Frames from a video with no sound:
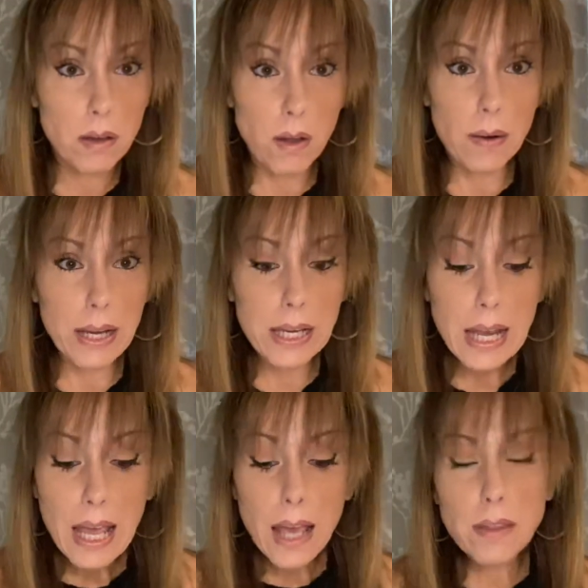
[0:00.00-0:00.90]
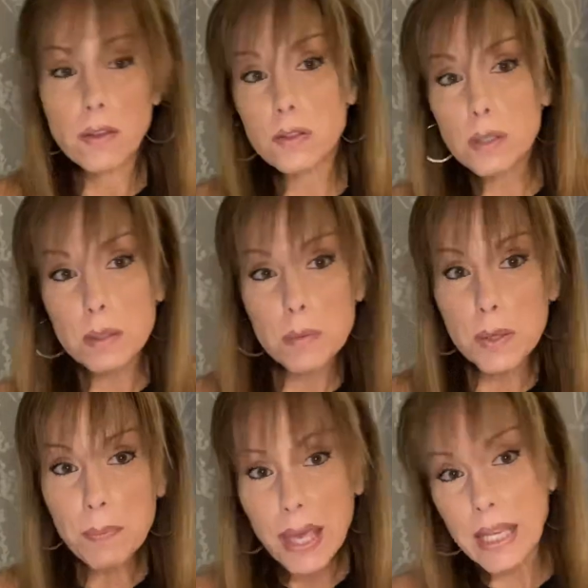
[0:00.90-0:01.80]
All right. And there's going to be
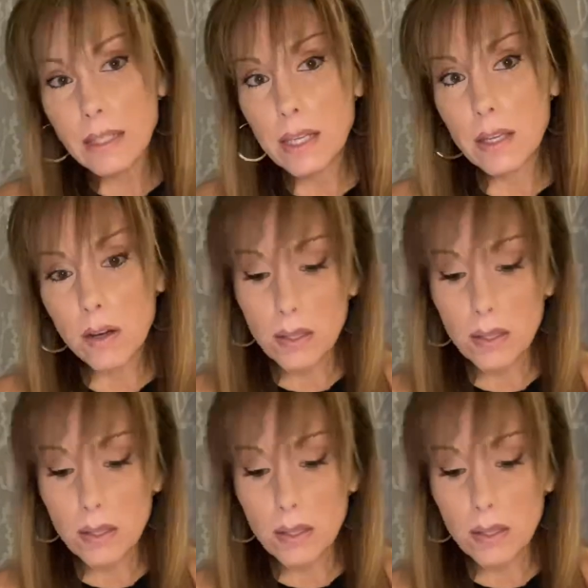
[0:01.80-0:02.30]
pain here.